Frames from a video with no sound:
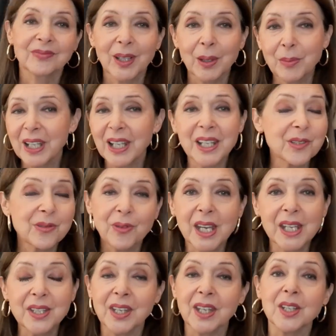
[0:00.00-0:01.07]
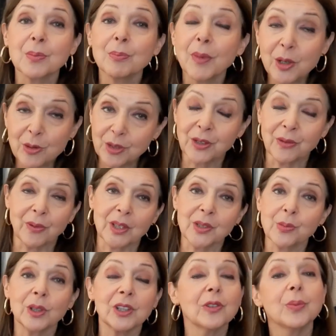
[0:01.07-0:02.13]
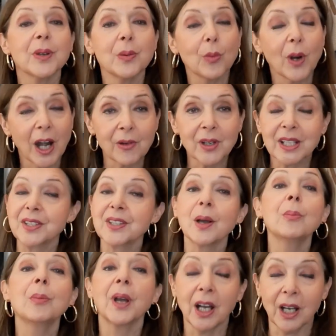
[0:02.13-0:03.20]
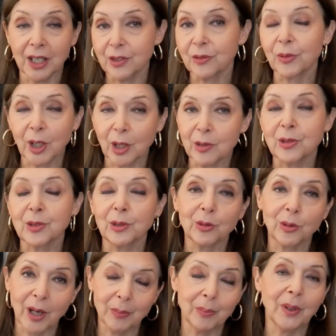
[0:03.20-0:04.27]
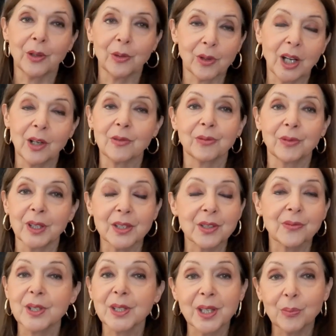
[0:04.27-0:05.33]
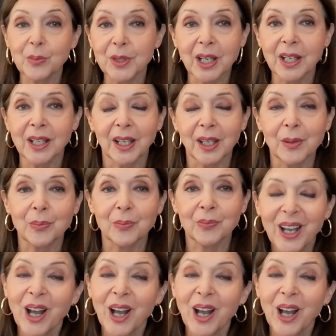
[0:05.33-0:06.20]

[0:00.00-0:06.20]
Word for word: I mean, let's face it, most of us will have been wearing some kind of coastal grandmother outfits for some time.